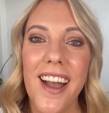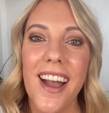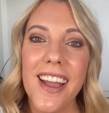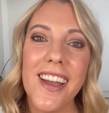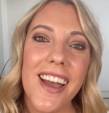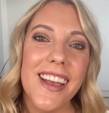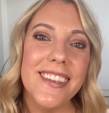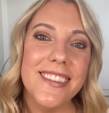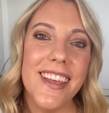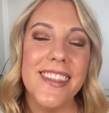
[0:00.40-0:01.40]
Hi guys,
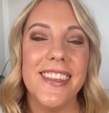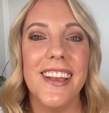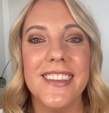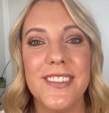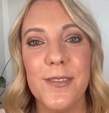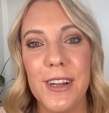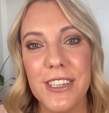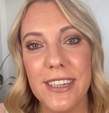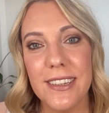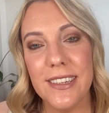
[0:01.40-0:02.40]
thanks for
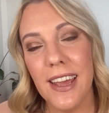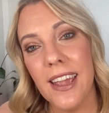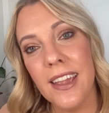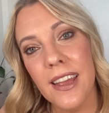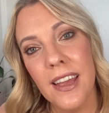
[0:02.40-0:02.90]
watching today.